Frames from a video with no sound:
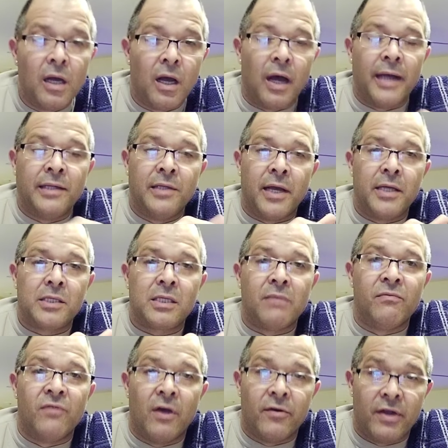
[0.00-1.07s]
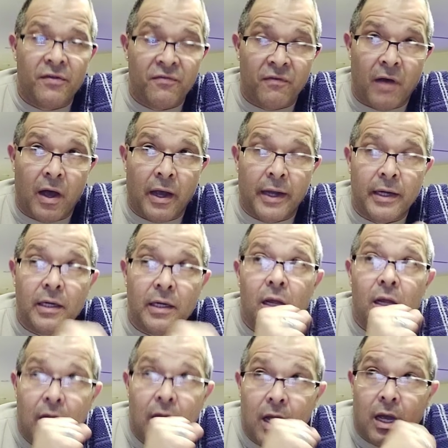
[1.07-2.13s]
I diced them very fine.
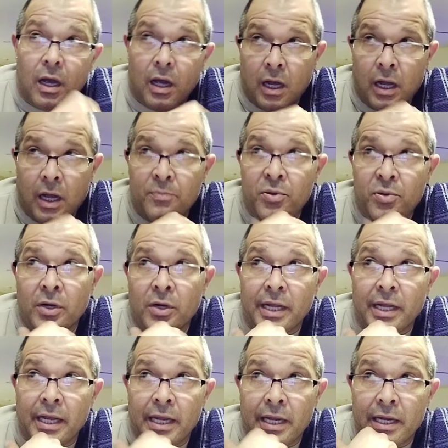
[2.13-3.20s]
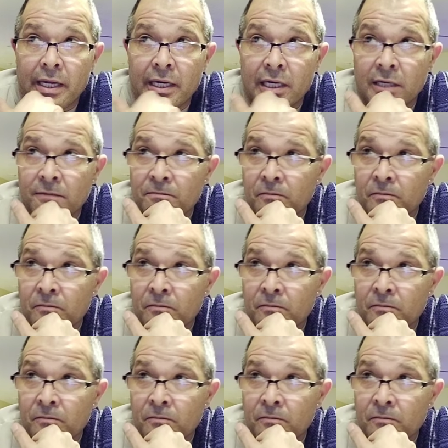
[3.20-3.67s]
I put in